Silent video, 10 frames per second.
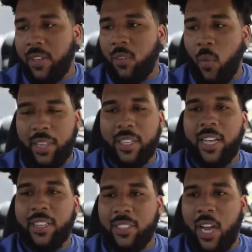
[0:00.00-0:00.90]
when that
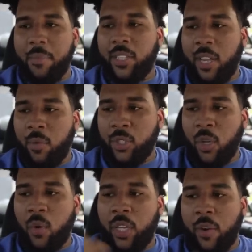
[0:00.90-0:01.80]
at the time that they were
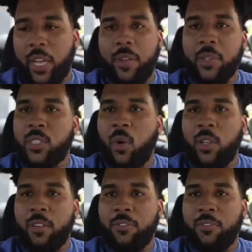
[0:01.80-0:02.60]
stolen, they were either stolen